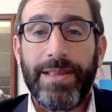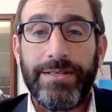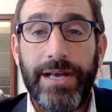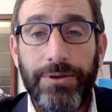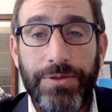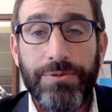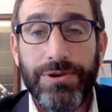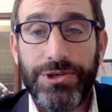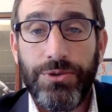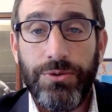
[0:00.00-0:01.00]
not only through
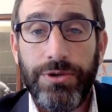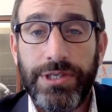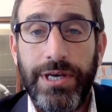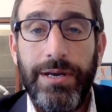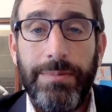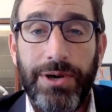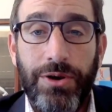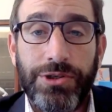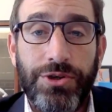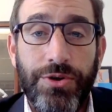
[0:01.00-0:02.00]
our stores, but
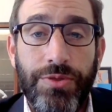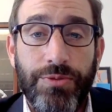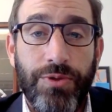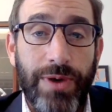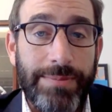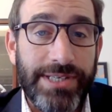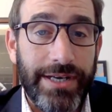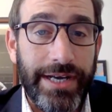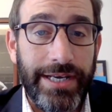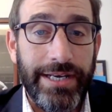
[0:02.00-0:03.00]
also through the
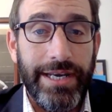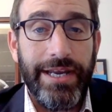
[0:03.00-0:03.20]
website,